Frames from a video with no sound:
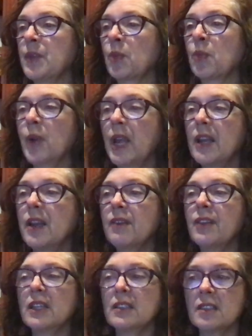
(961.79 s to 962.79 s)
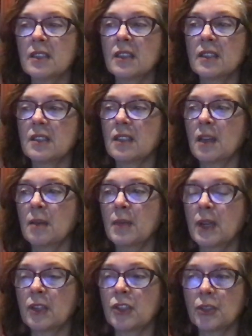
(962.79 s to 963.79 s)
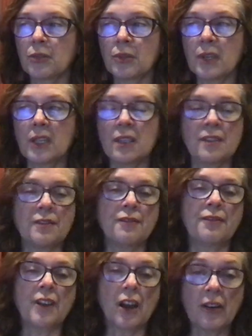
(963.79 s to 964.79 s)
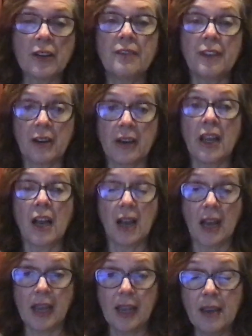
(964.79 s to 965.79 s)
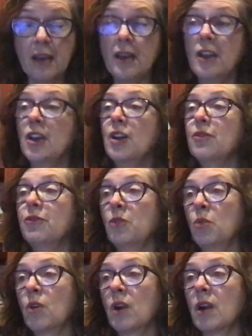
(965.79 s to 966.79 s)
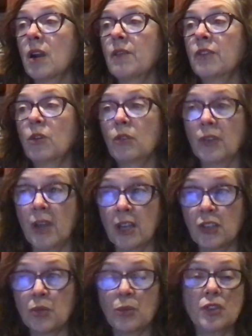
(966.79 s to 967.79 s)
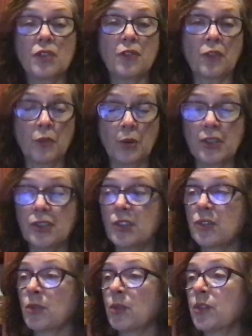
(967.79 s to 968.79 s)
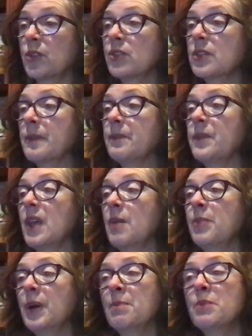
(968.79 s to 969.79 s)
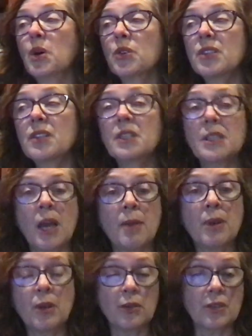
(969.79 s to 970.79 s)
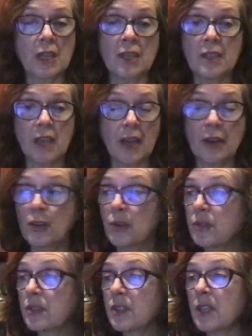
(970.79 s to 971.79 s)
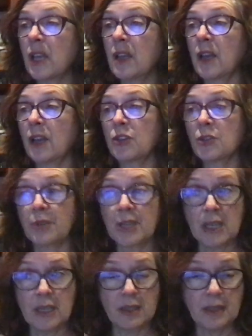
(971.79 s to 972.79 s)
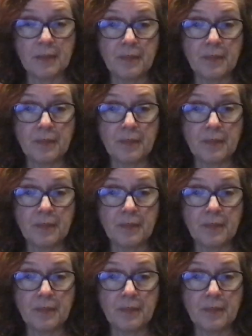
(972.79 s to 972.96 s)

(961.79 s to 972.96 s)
The rate of incidence among children is very, very high for vocal nodules for voice disorders, but most of the time it goes undiagnosed and untreated.